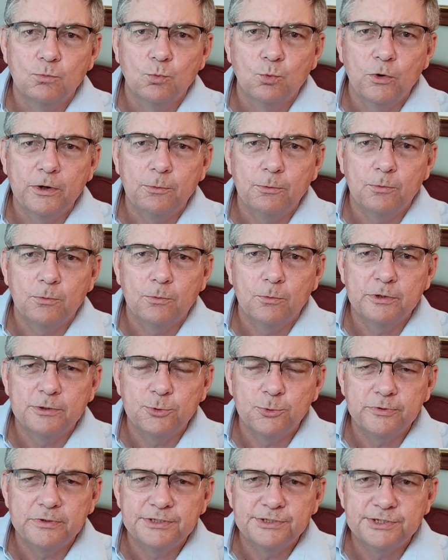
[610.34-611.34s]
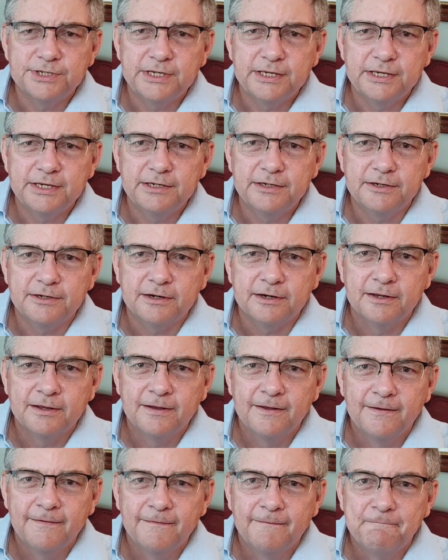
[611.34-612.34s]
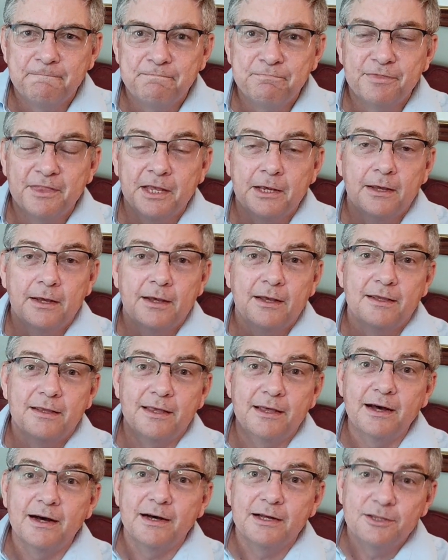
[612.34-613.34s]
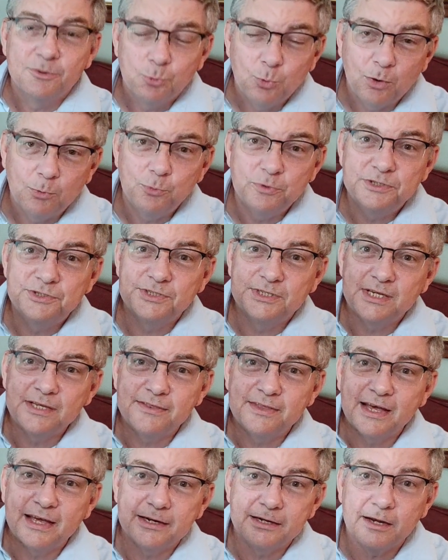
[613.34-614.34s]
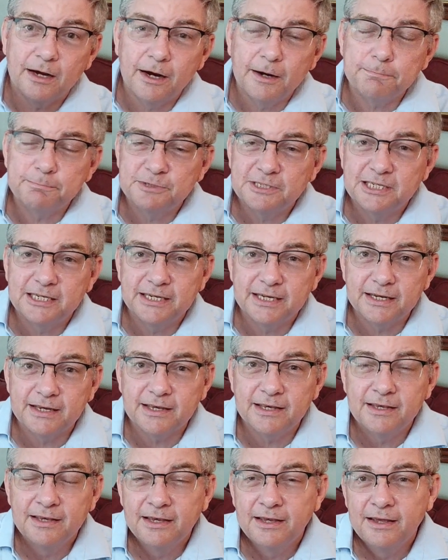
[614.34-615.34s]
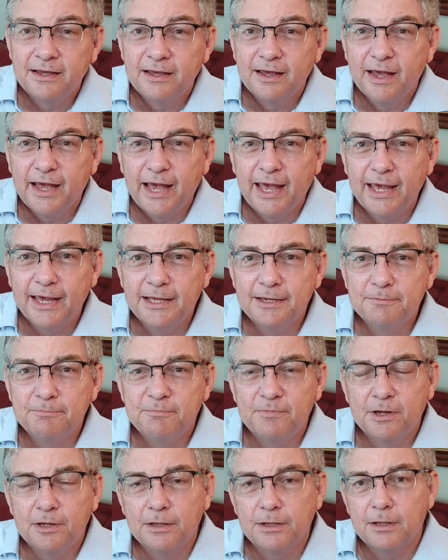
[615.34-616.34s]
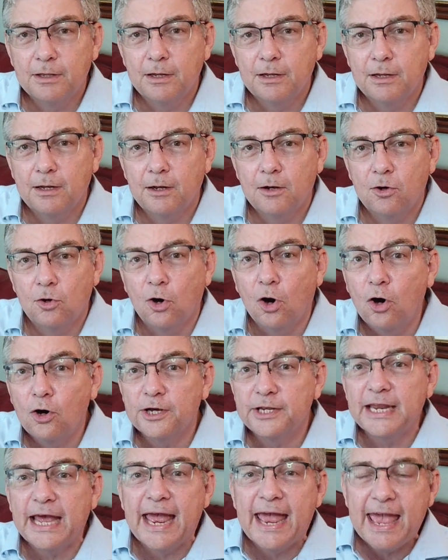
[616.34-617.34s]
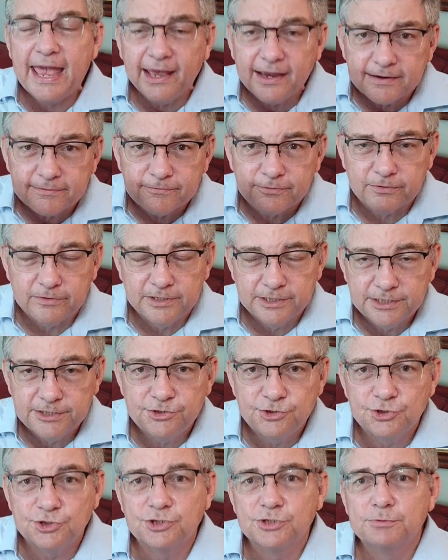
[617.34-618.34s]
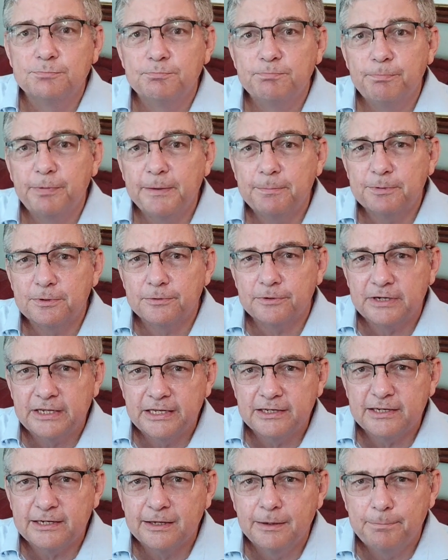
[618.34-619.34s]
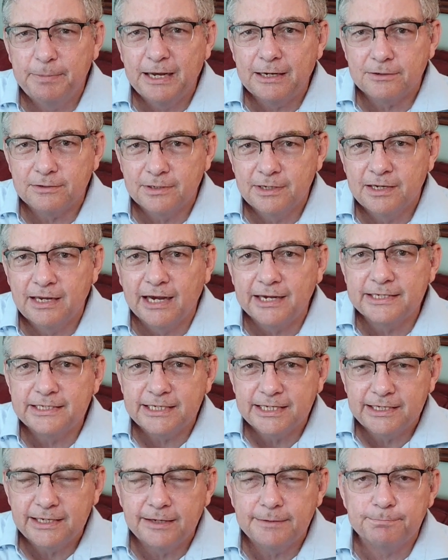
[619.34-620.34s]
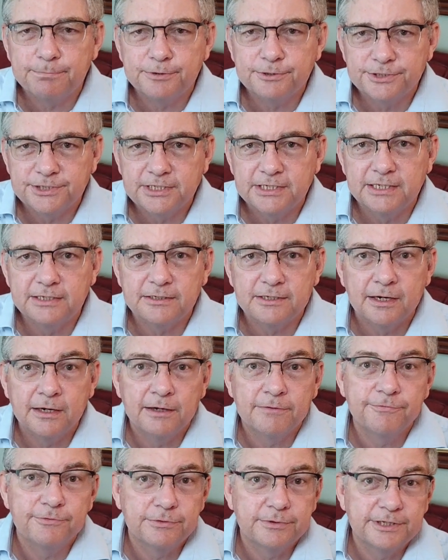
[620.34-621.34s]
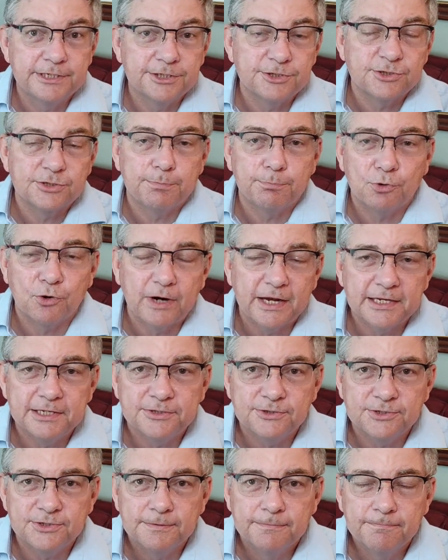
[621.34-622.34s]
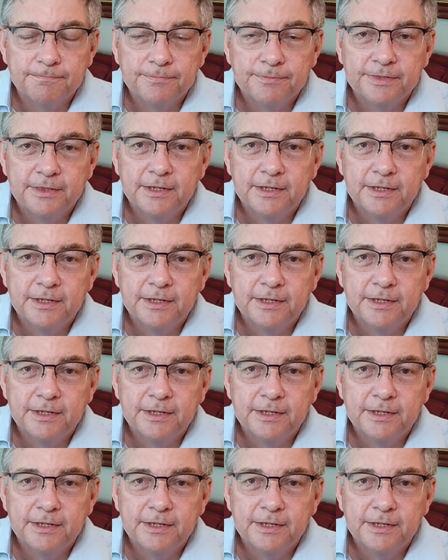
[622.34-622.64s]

what do we see here? Yeah, we see that uptick, and on average, people are getting about 98% of list price.